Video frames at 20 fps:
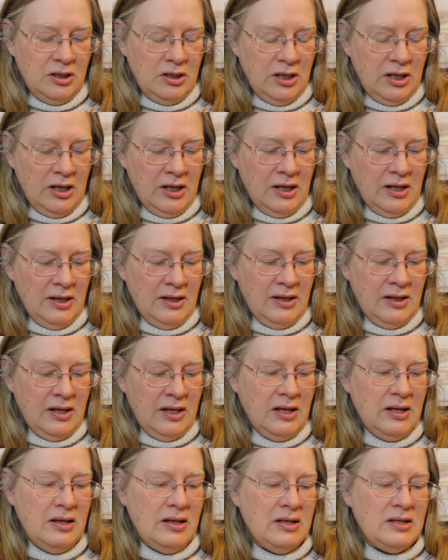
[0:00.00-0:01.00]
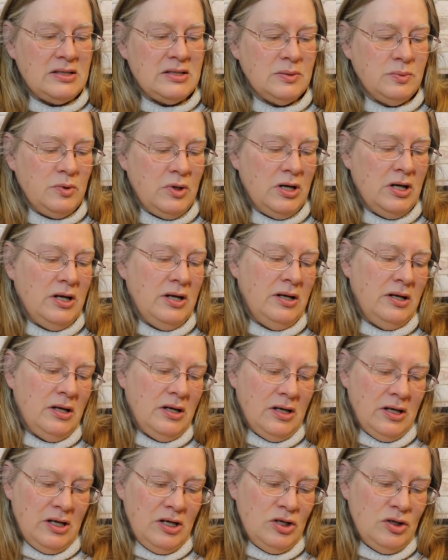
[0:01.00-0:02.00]
And then this one
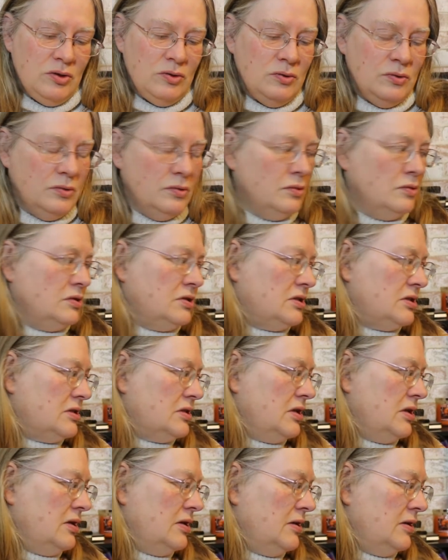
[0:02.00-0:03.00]
I used